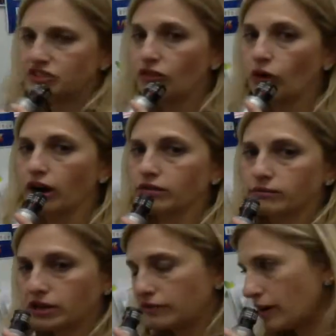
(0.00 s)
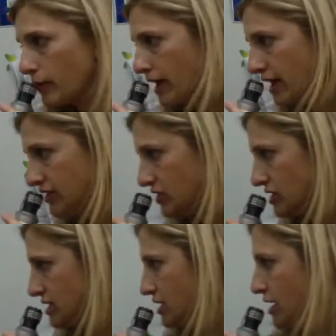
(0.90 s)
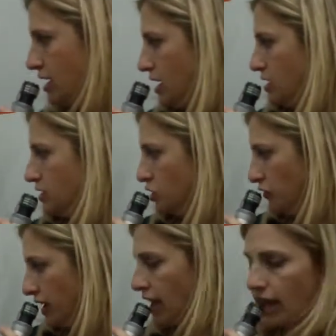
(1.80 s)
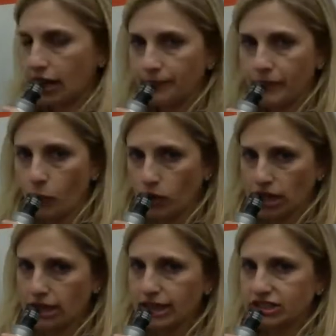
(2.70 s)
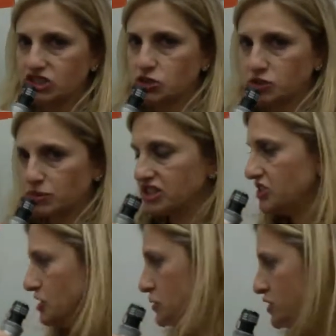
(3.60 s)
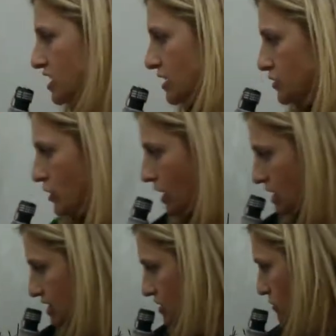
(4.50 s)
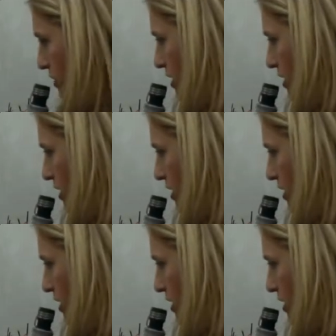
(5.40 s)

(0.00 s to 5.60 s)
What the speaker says: 4. I'm going to write my answers. Well, don't forget, what I like to do is put the zeros in. So I got a 0